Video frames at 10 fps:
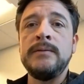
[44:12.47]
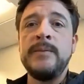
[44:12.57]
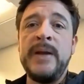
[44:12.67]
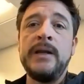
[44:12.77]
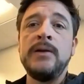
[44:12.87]

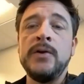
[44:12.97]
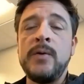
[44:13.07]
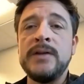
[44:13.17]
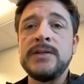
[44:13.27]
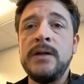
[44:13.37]
depending on your
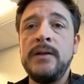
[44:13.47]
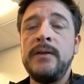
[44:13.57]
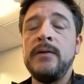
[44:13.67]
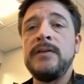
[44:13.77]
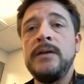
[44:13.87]
question, I'll
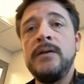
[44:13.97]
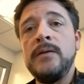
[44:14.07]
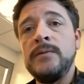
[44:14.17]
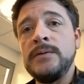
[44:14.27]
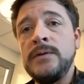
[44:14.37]
either send
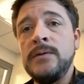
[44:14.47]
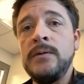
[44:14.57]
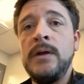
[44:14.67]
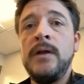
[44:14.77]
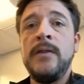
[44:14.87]
you to
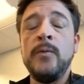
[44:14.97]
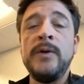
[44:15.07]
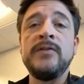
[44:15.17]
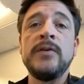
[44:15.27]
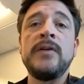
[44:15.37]
the
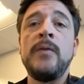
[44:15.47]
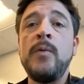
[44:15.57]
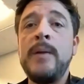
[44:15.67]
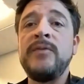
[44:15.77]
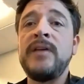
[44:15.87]
resource on the
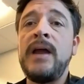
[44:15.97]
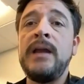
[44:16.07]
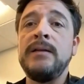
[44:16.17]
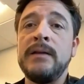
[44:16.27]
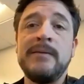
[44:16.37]
website.